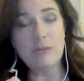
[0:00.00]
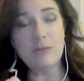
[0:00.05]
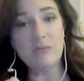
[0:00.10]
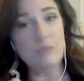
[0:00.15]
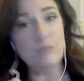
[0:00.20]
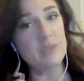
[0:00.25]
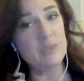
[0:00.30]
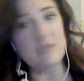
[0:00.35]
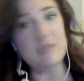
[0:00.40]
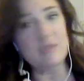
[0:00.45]

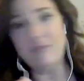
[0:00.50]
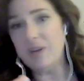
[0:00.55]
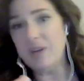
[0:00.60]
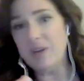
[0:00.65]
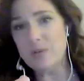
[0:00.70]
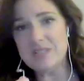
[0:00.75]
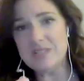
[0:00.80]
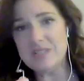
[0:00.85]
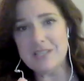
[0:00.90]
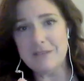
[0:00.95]
with the
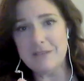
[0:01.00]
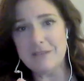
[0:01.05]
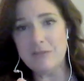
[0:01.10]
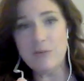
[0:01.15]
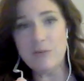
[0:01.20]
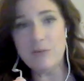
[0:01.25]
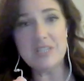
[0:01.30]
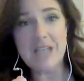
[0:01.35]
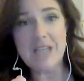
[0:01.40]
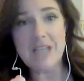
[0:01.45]
frequency of
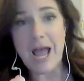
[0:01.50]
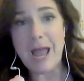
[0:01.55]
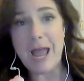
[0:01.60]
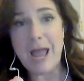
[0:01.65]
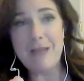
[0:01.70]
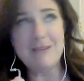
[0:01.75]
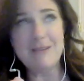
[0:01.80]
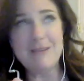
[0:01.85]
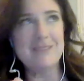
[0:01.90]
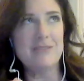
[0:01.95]
3
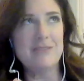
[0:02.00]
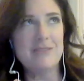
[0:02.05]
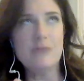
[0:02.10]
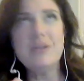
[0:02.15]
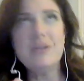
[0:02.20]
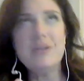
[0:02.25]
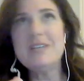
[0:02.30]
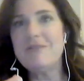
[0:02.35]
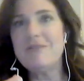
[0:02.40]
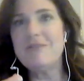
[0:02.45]

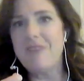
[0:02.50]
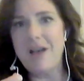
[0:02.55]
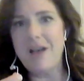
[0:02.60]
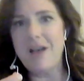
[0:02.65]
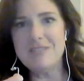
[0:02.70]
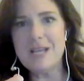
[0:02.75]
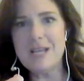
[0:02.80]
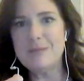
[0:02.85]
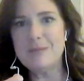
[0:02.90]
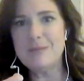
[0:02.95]
to
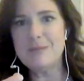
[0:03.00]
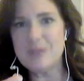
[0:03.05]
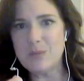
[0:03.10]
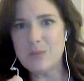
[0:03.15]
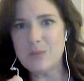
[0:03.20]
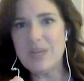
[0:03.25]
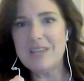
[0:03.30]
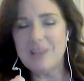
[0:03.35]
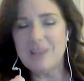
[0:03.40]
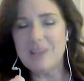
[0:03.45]
5 times a
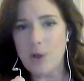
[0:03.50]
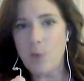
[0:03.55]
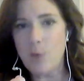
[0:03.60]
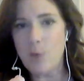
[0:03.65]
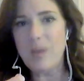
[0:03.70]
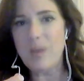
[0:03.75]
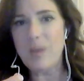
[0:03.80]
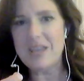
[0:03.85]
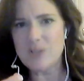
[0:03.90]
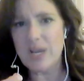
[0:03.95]
week, the
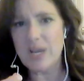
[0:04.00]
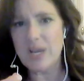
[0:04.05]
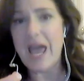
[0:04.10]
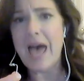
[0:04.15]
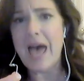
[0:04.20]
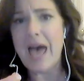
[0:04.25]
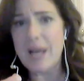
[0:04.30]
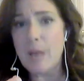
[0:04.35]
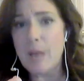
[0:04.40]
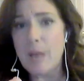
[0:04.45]
copays could
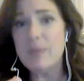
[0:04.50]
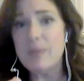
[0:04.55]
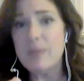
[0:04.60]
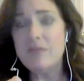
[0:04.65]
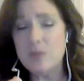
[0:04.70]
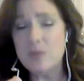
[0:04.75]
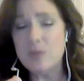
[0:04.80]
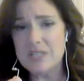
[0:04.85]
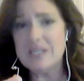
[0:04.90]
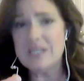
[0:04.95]
add up
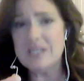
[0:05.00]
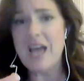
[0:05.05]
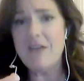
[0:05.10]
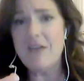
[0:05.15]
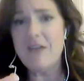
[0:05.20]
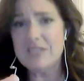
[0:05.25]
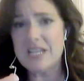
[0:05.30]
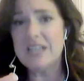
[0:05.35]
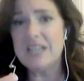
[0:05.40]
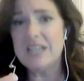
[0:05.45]
if you didn't
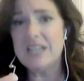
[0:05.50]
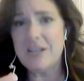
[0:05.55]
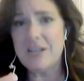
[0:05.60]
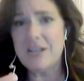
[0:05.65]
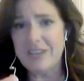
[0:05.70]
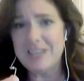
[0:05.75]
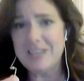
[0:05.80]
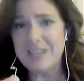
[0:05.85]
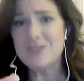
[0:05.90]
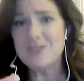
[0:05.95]
have a
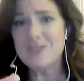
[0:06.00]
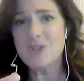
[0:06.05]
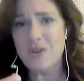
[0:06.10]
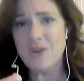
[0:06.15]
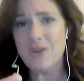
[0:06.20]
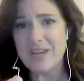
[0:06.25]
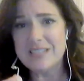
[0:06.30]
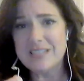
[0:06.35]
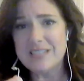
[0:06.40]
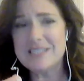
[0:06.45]
secondary
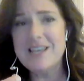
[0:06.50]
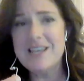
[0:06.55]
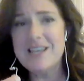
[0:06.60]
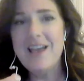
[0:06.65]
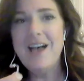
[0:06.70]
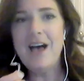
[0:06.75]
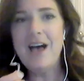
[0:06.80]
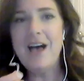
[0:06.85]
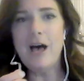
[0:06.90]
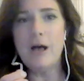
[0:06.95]
insurance.
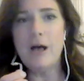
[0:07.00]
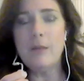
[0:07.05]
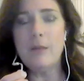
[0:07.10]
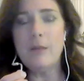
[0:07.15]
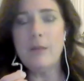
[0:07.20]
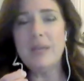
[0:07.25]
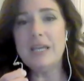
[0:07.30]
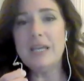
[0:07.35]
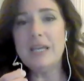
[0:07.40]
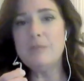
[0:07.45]

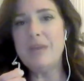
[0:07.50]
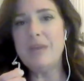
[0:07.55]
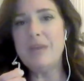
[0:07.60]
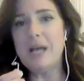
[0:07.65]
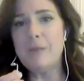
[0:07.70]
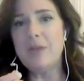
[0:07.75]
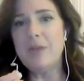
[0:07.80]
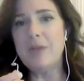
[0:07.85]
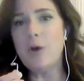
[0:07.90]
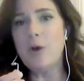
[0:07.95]
It can
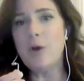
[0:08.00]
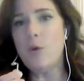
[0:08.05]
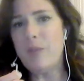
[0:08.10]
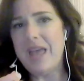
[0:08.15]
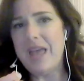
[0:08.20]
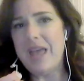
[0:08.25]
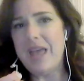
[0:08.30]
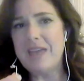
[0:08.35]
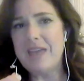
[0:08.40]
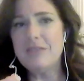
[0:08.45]
pick up the
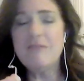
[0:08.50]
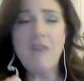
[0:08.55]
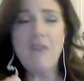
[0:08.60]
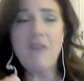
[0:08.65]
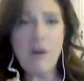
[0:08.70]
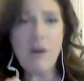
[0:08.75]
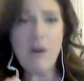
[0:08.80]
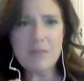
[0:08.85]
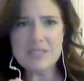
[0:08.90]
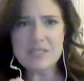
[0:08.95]
copay at the
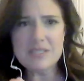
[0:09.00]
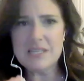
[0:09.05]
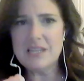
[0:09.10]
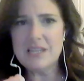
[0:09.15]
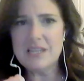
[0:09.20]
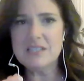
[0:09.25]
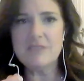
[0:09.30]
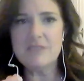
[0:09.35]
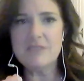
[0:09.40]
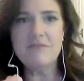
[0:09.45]

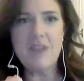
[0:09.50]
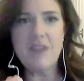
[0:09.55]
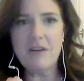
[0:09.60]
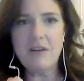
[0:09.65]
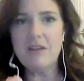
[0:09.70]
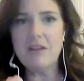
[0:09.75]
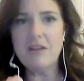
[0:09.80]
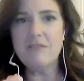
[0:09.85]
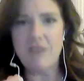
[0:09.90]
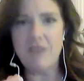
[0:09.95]
pharmacy. It's a
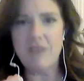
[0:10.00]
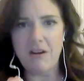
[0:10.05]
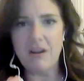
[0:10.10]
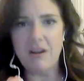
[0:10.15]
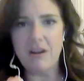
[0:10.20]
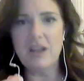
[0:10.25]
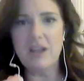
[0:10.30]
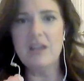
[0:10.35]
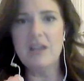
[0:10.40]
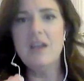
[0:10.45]
very,
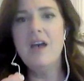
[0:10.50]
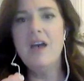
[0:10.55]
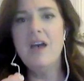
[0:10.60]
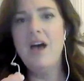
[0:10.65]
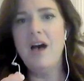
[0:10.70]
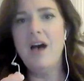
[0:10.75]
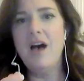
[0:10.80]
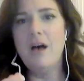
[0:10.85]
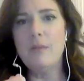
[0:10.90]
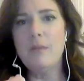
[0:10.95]
very
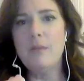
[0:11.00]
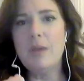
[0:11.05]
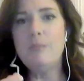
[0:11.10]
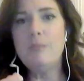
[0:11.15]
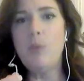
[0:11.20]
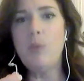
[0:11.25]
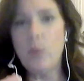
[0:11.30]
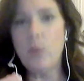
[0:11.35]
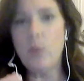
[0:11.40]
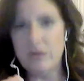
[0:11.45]

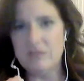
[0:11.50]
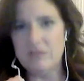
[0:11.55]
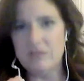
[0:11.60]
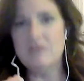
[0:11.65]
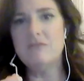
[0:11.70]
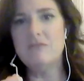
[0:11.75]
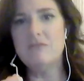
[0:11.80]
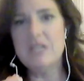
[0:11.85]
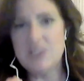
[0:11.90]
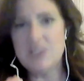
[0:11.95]

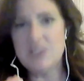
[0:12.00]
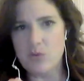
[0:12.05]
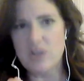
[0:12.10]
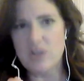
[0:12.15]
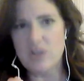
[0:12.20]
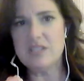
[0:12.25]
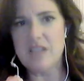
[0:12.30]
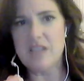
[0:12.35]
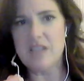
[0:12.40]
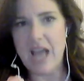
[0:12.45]
important
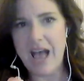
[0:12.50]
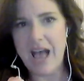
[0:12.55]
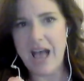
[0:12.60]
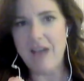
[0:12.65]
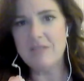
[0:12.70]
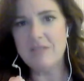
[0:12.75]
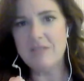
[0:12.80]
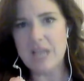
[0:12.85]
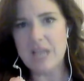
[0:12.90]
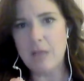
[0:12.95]
resource to
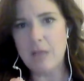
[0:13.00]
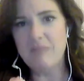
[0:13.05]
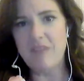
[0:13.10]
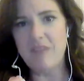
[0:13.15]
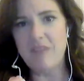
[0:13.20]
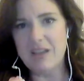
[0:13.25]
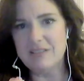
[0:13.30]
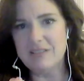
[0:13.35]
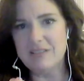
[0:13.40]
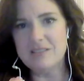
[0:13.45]
have to help
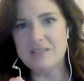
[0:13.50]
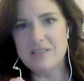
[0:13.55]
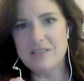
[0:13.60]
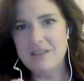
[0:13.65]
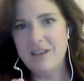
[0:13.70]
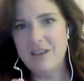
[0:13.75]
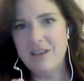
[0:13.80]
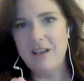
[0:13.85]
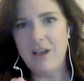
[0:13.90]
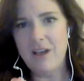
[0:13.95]
fund
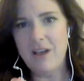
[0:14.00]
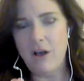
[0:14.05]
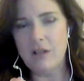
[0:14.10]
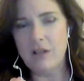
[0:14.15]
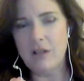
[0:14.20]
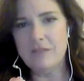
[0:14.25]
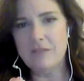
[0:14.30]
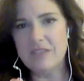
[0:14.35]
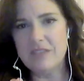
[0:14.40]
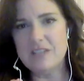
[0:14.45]

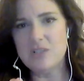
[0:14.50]
all of these